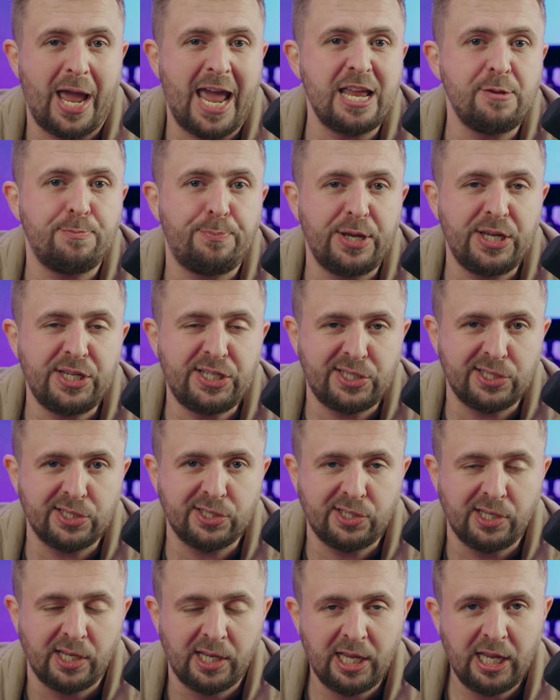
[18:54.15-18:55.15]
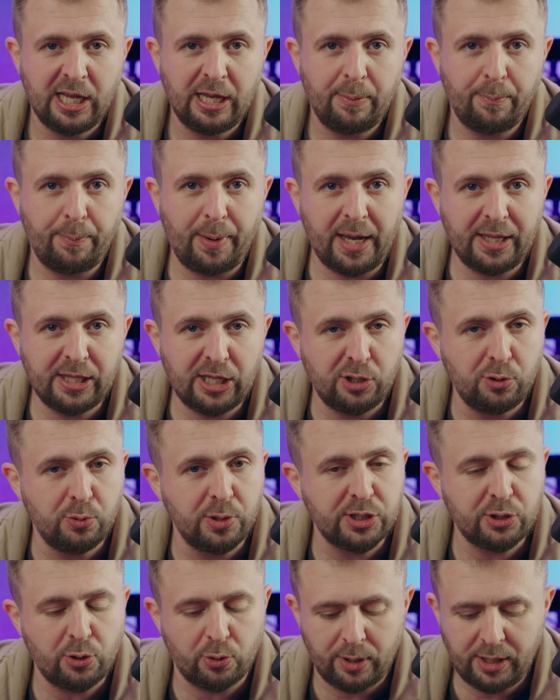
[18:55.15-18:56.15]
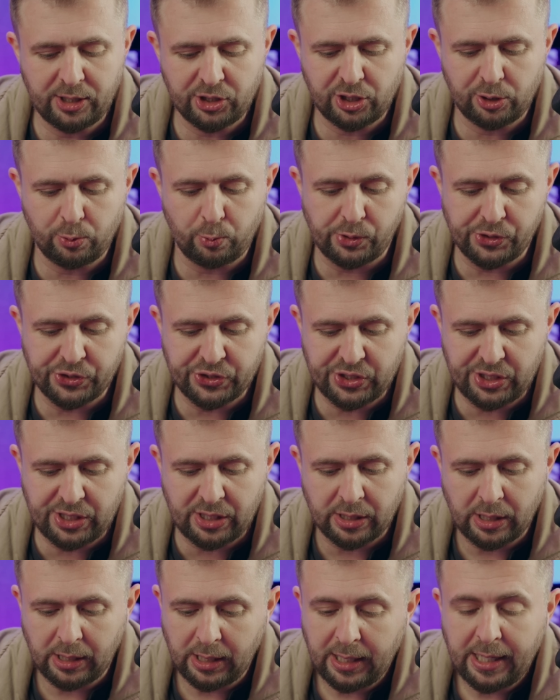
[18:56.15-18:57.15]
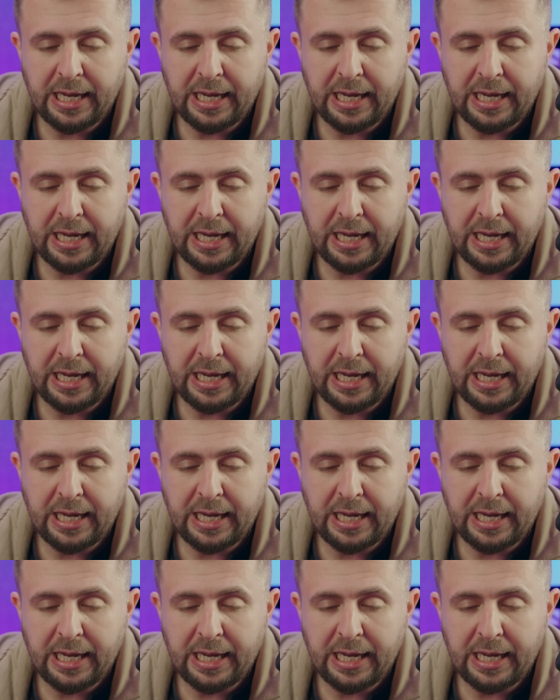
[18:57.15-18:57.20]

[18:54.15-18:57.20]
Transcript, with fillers: eight pieces by the US coalition. We'll see.